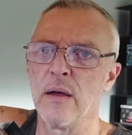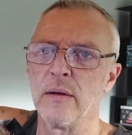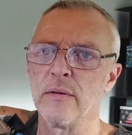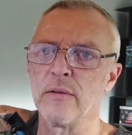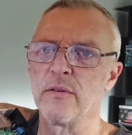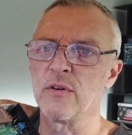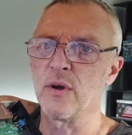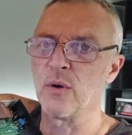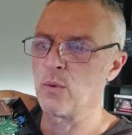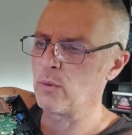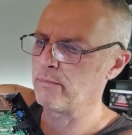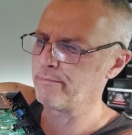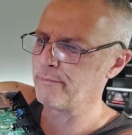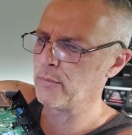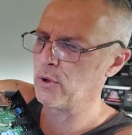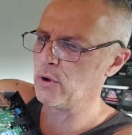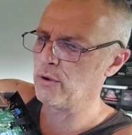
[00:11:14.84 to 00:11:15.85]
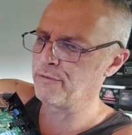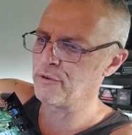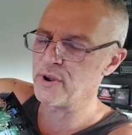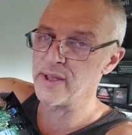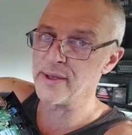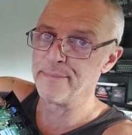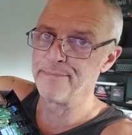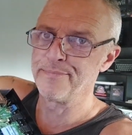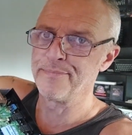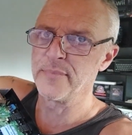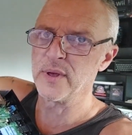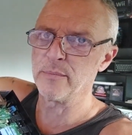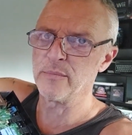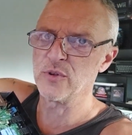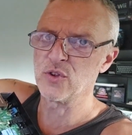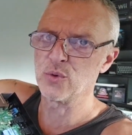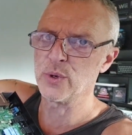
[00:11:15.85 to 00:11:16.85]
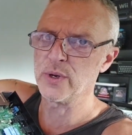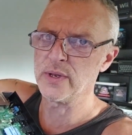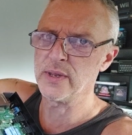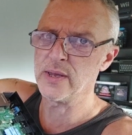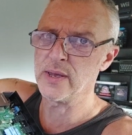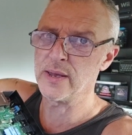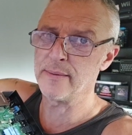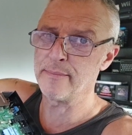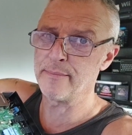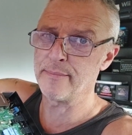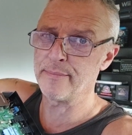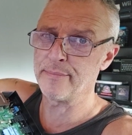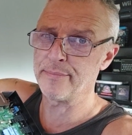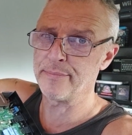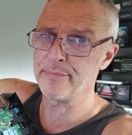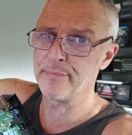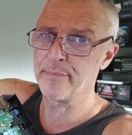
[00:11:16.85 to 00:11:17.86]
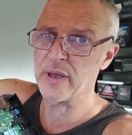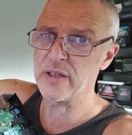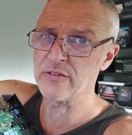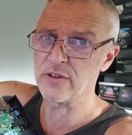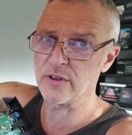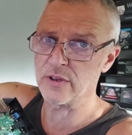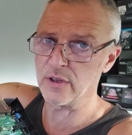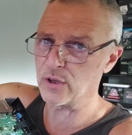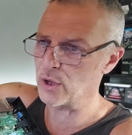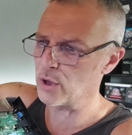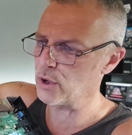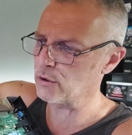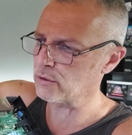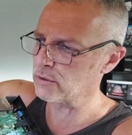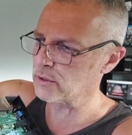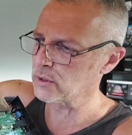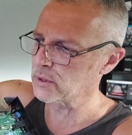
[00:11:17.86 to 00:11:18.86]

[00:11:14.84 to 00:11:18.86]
to go over here, in between the basic and kernel.